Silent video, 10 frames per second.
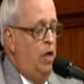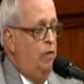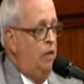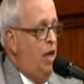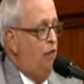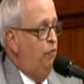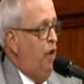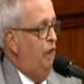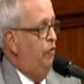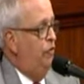The last
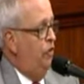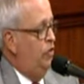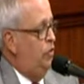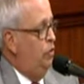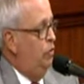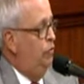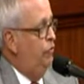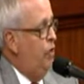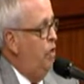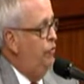5 to 6
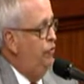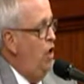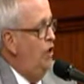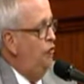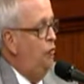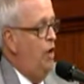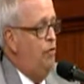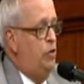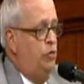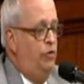years, slots
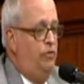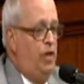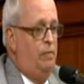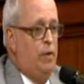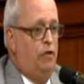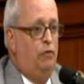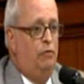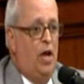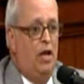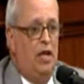revenue in the state of
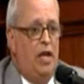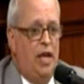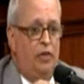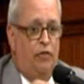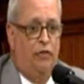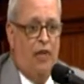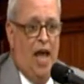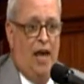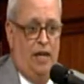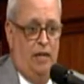Pennsylvania is
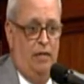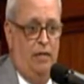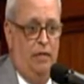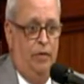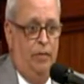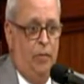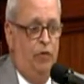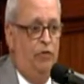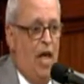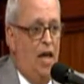stagnant.
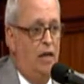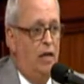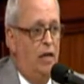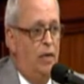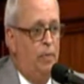Stagnant.